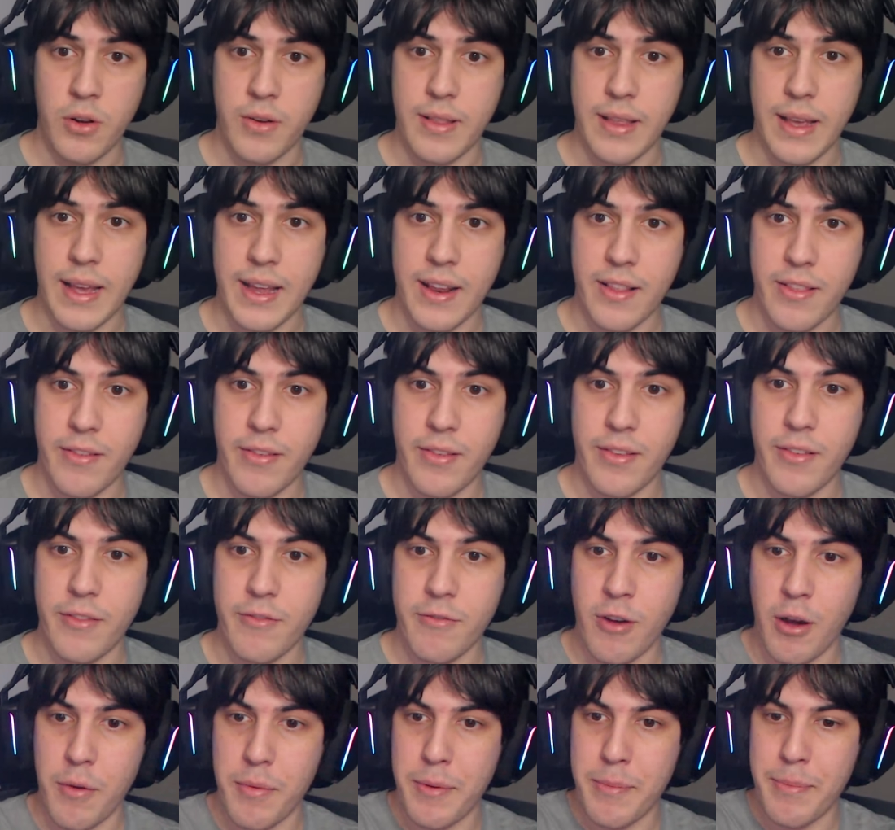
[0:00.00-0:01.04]
Looks like it's
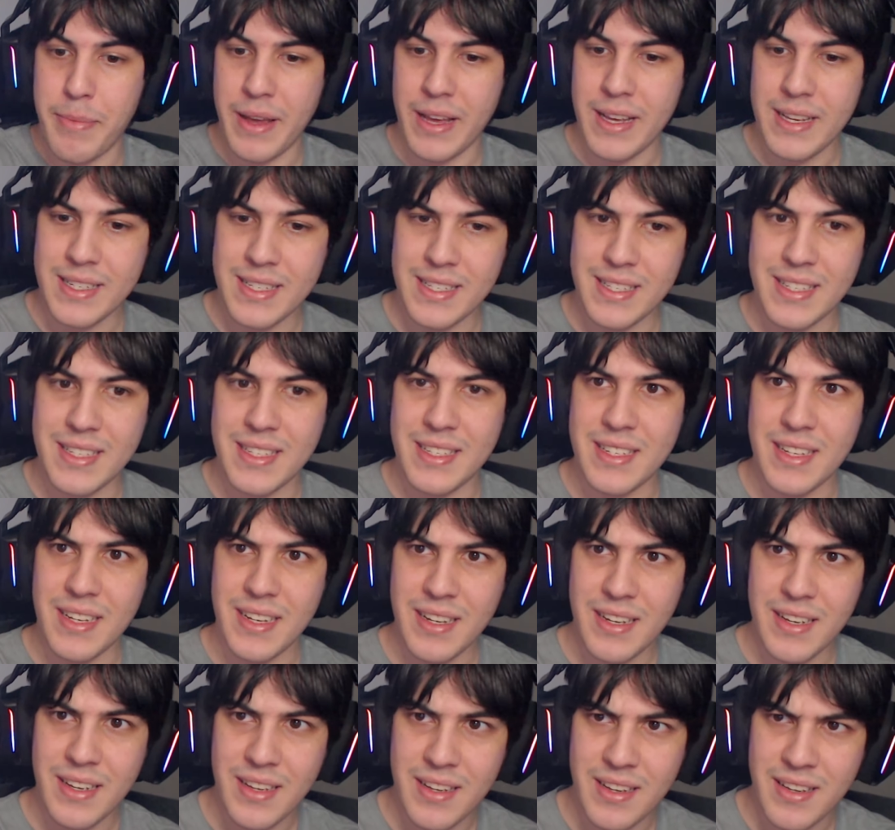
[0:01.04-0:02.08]
Robin
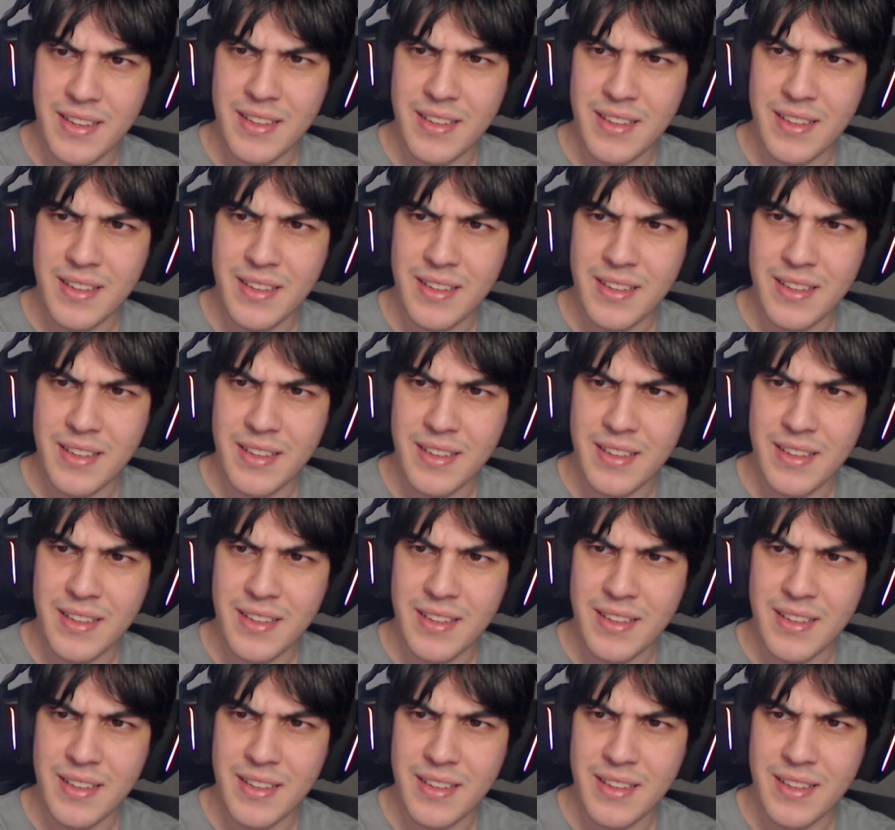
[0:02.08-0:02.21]
based.